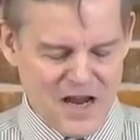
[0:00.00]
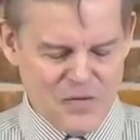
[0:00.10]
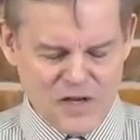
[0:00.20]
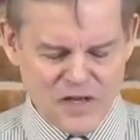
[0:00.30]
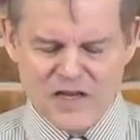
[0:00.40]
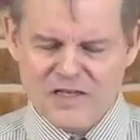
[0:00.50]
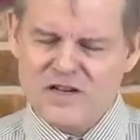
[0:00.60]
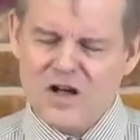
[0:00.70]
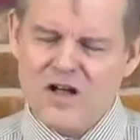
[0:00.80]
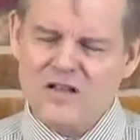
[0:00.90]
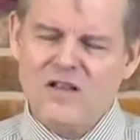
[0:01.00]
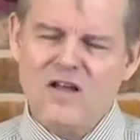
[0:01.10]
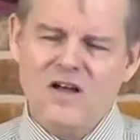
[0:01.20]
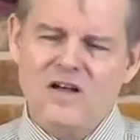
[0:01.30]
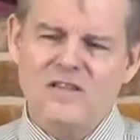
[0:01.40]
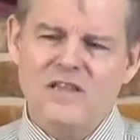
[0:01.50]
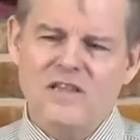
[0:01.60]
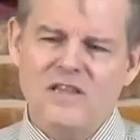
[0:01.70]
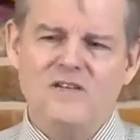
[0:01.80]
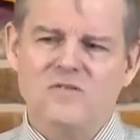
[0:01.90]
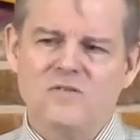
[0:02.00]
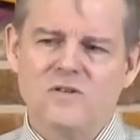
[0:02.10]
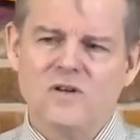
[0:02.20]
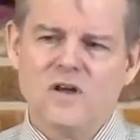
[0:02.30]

I realized all along they knew.